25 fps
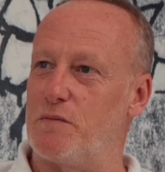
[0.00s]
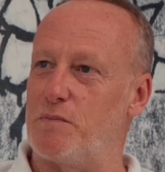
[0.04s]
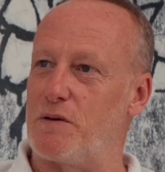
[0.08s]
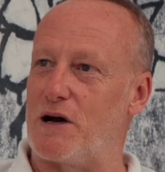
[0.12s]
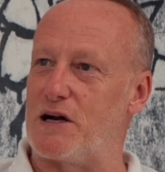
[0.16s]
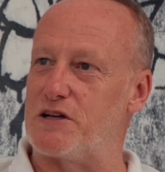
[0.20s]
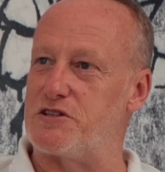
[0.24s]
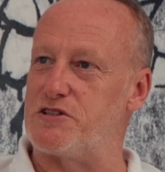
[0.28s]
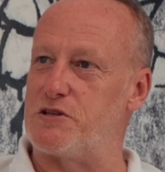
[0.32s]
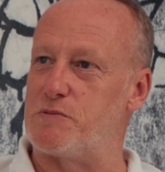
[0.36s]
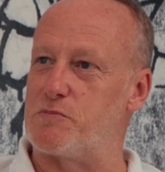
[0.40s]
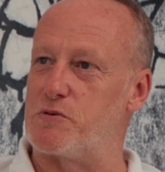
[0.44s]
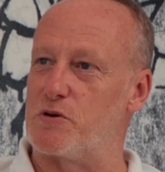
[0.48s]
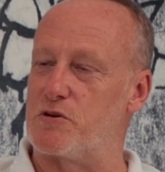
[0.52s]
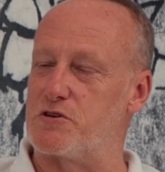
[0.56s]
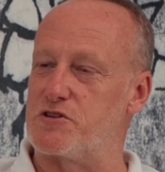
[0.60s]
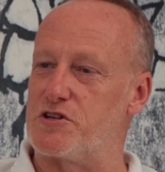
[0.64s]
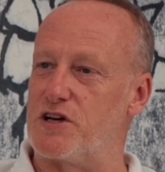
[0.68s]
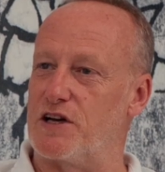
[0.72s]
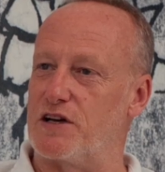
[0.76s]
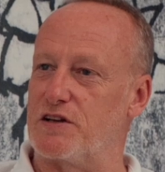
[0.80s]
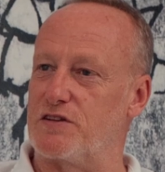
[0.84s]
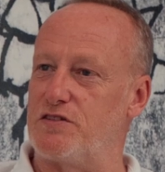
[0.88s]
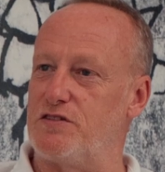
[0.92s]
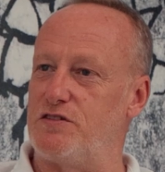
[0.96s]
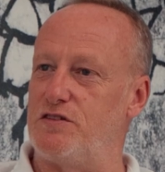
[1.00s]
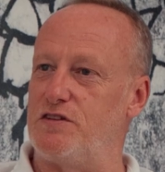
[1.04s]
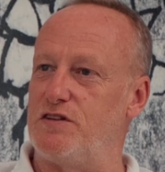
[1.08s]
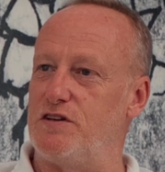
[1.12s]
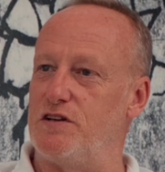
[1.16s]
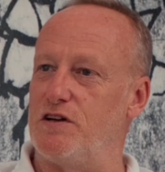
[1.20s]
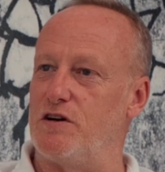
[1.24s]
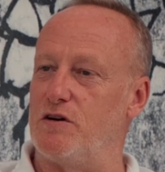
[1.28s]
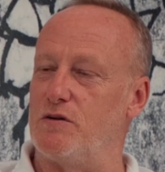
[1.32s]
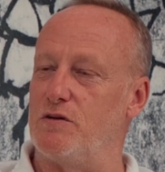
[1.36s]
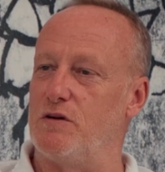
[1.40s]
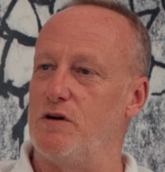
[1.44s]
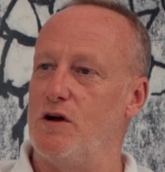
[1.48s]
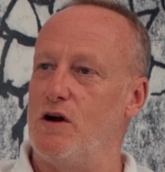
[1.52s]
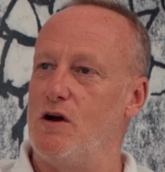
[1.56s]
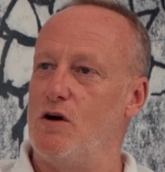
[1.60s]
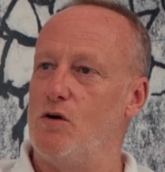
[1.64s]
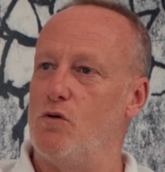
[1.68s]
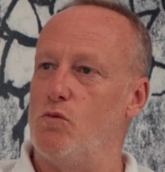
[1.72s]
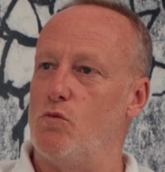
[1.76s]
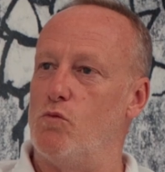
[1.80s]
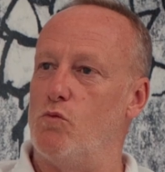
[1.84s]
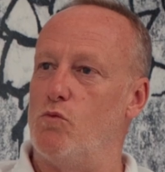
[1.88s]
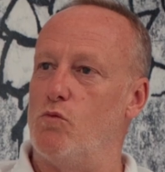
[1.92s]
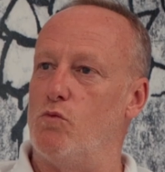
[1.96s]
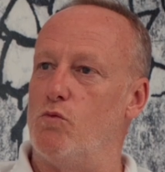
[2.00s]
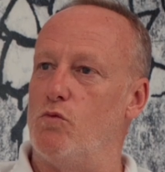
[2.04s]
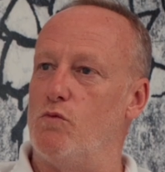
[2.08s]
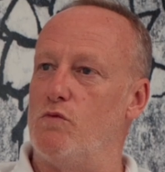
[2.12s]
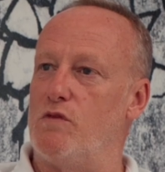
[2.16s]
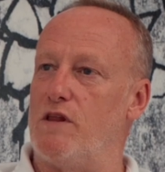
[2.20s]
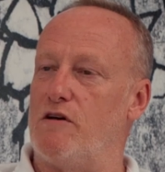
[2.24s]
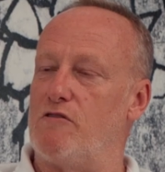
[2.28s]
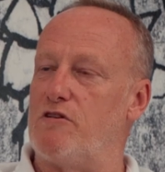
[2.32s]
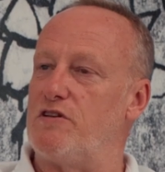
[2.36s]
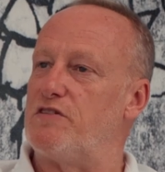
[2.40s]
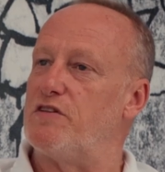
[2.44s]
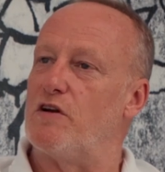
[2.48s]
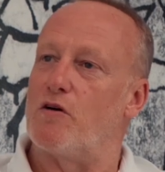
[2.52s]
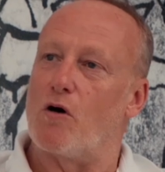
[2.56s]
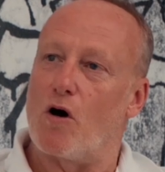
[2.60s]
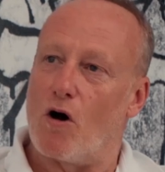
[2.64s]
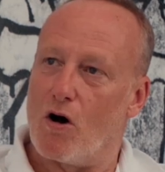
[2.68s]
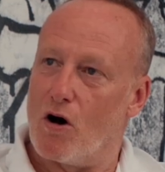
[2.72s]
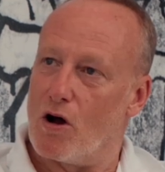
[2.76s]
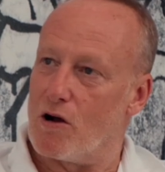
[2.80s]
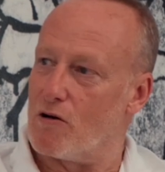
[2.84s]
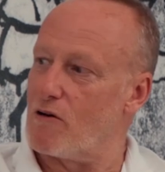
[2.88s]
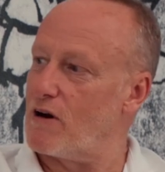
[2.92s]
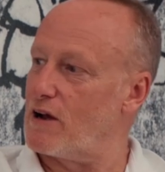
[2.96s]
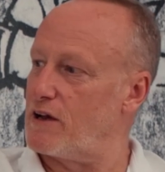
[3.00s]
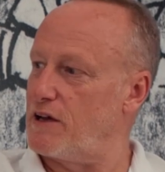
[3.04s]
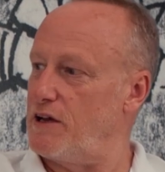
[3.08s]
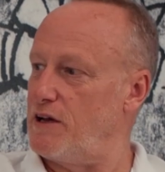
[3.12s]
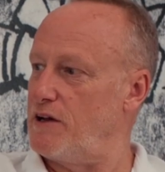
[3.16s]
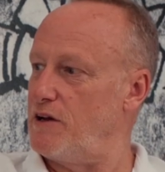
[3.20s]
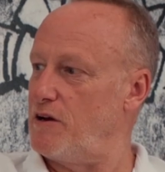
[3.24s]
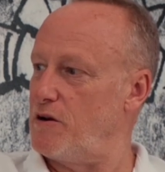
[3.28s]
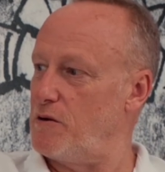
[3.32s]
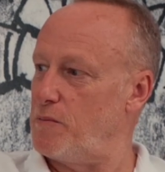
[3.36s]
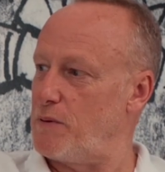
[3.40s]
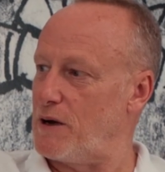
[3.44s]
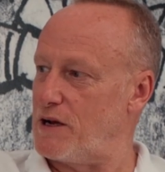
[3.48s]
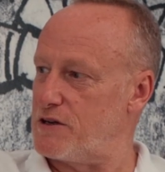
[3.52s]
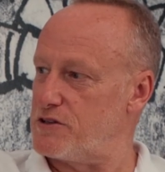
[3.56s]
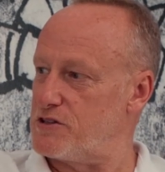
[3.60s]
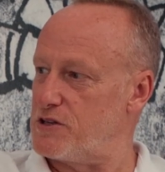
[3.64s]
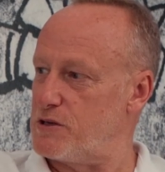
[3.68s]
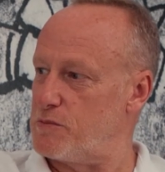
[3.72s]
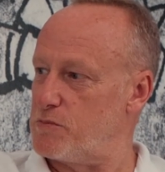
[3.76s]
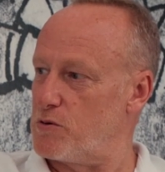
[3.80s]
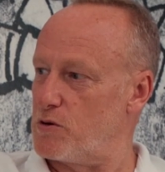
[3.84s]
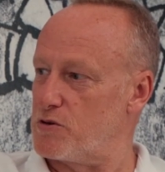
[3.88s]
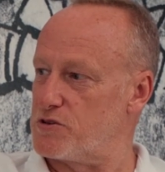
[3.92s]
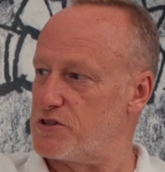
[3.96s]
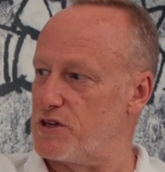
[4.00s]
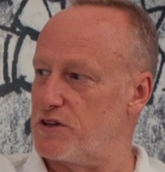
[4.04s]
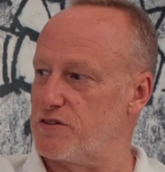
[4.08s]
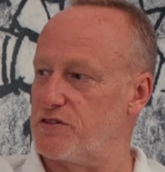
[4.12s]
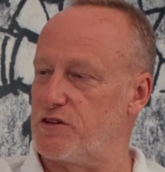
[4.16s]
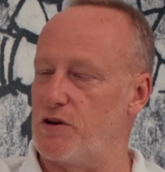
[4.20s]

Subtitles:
Apache projects, there is no hierarchy in an Apache project.